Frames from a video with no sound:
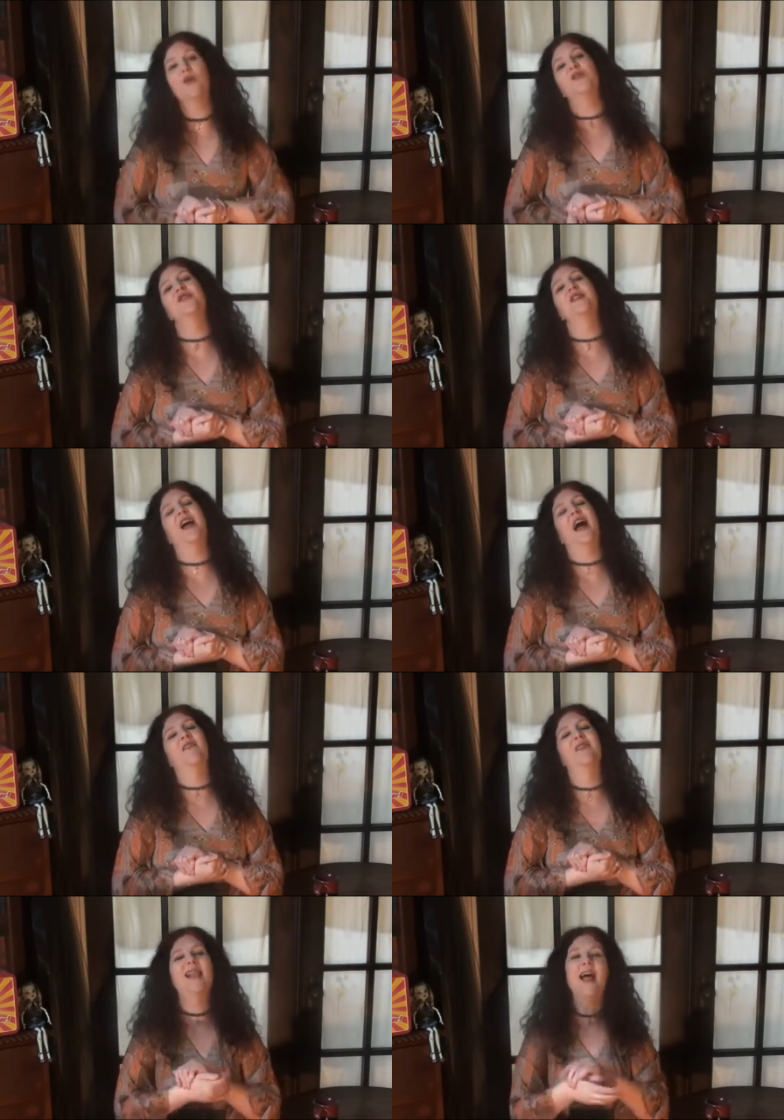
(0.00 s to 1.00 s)
fortunate to have
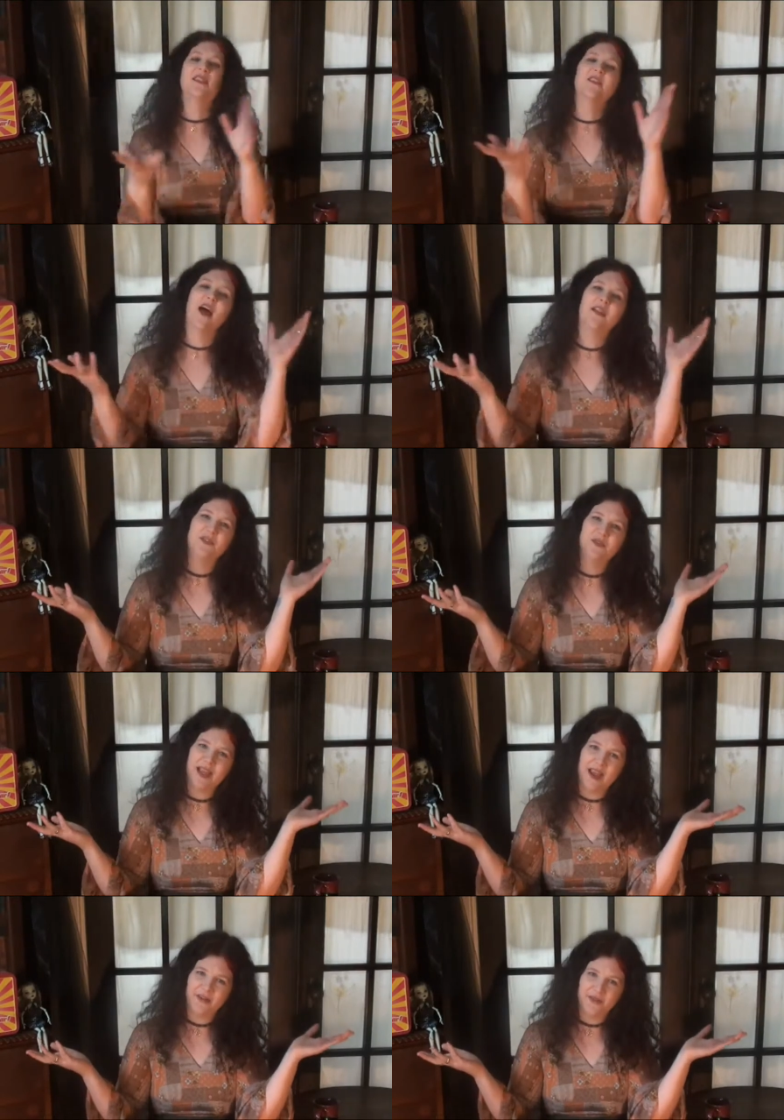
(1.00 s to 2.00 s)
lots of continuity
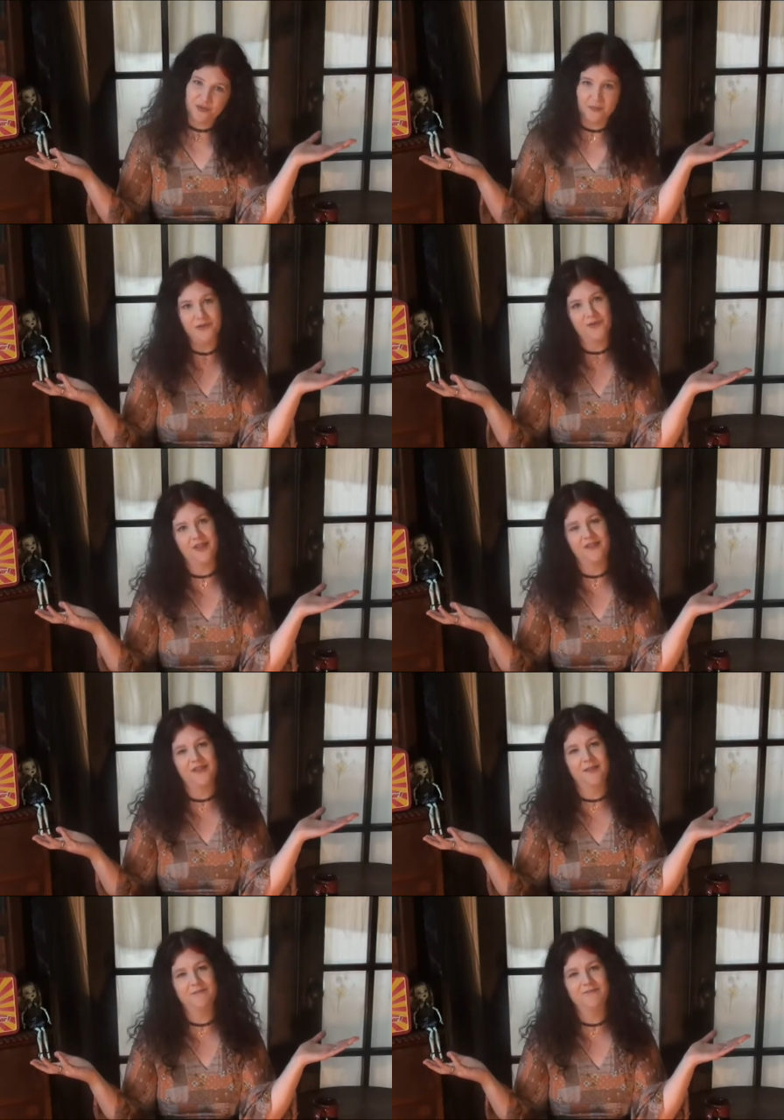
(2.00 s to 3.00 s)
errors to amuse us.